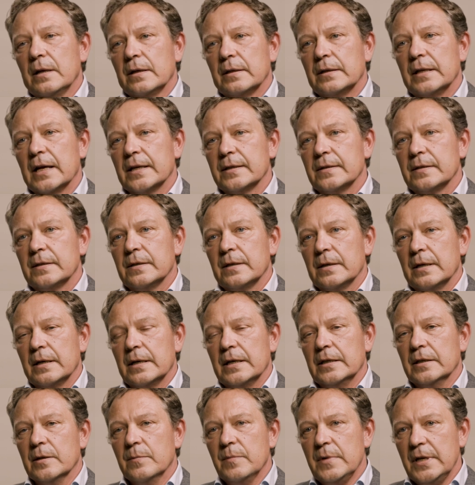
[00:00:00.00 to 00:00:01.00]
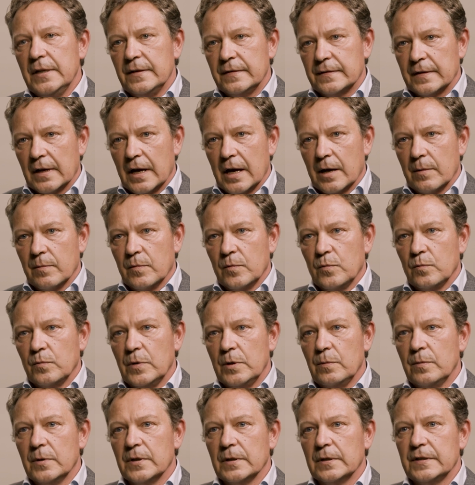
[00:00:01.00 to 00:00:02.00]
that in the meantime,
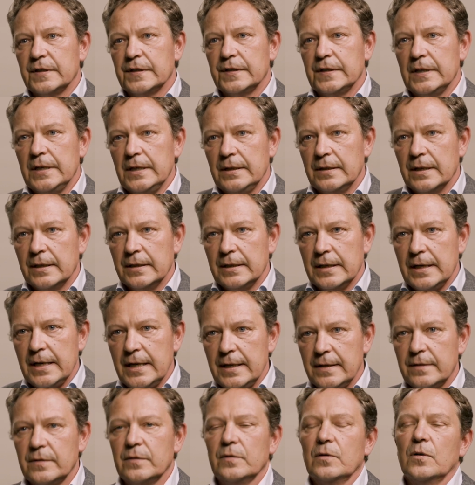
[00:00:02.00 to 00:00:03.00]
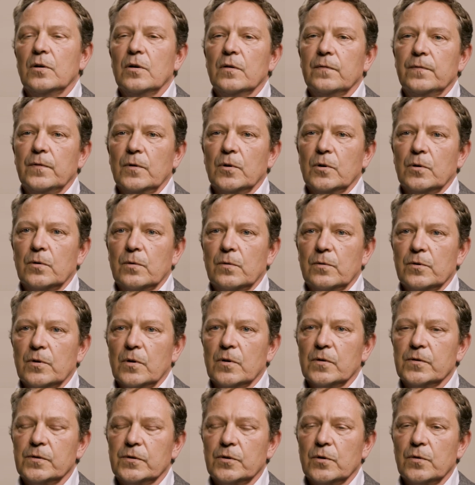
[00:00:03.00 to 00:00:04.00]
we will see the need of all
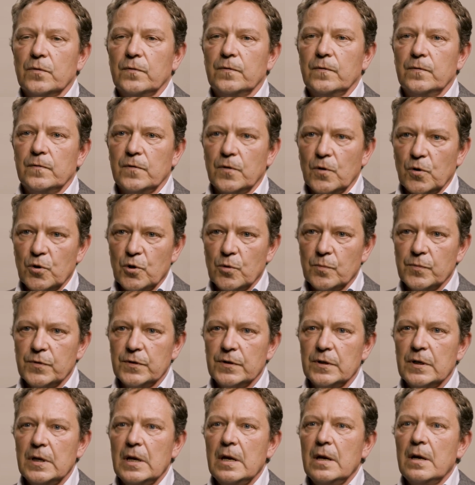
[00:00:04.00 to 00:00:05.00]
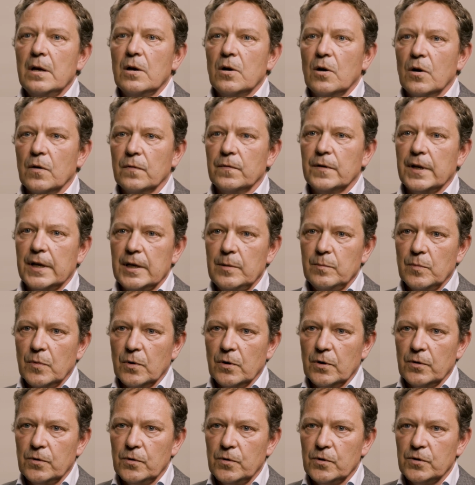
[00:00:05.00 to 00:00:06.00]
also volumes of green
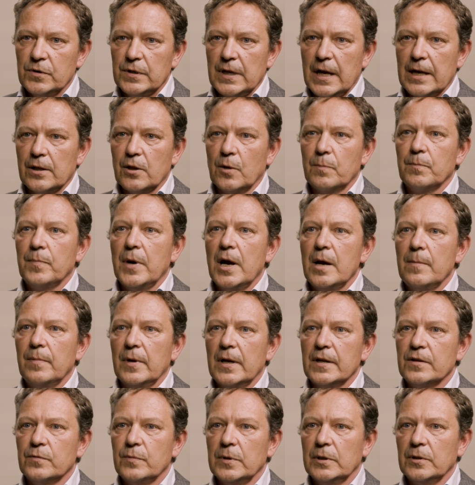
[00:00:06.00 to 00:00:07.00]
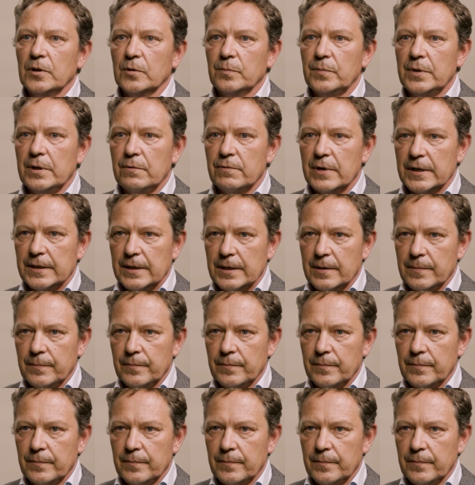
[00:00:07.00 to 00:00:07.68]
molecules, and our pipelines will not be ready.